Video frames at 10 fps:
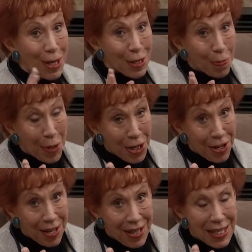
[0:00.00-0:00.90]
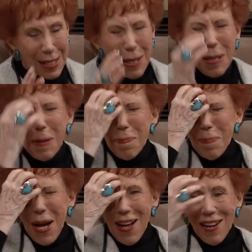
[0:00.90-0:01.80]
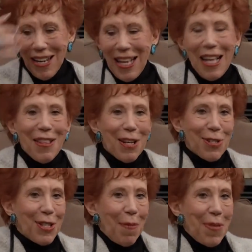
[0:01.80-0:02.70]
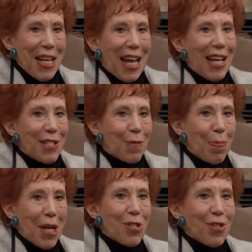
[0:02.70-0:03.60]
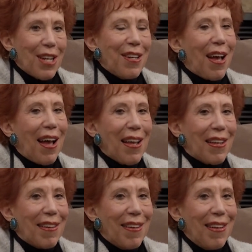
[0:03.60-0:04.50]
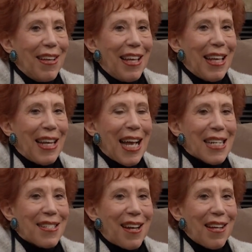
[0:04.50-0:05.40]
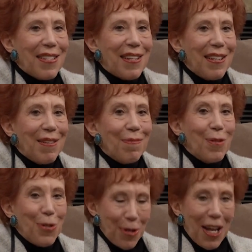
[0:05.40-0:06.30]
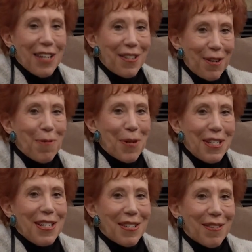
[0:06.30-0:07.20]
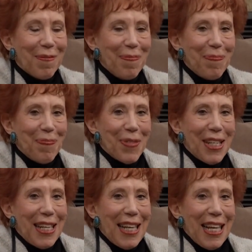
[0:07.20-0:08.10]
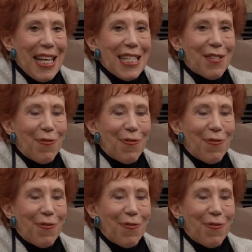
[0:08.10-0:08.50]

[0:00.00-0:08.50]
Spirit in this. But there's something I especially like in Acts 19. Would you like to know what it is? It's